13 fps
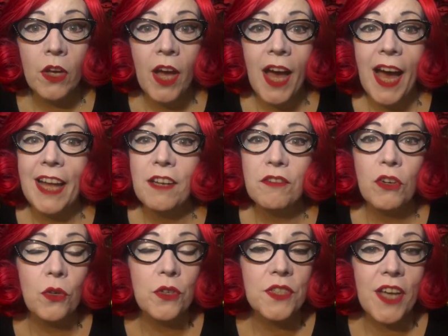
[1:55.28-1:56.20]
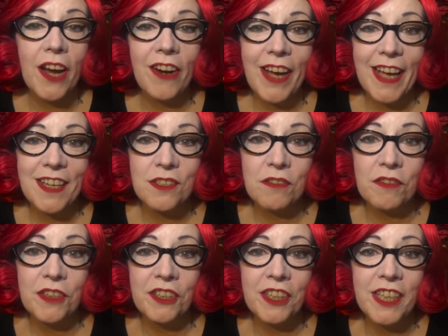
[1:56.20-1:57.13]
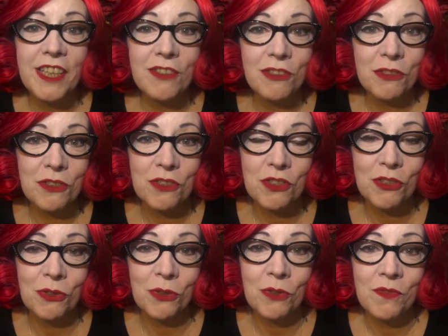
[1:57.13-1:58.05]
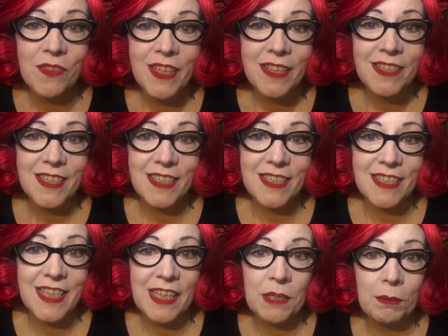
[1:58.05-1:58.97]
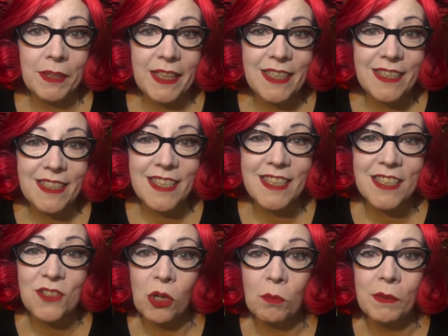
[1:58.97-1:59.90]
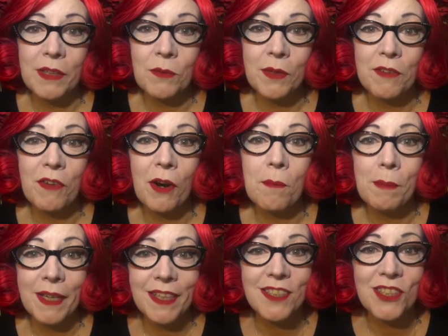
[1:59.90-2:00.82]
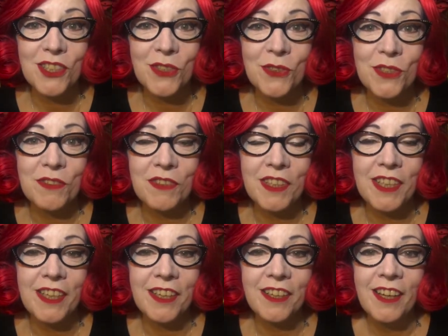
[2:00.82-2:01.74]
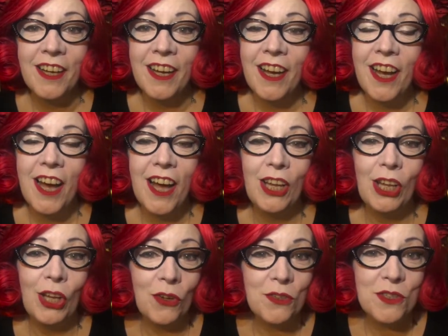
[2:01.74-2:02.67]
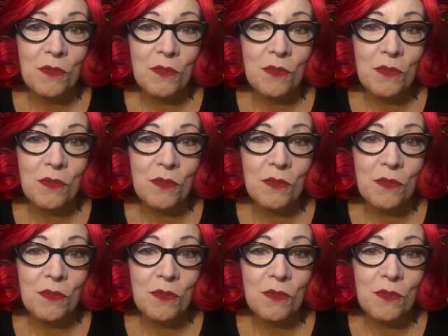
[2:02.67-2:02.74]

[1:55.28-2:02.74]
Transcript: And of course our end of year heroes show didn't take place. This is normally one of our biggest shows of the year. Lots of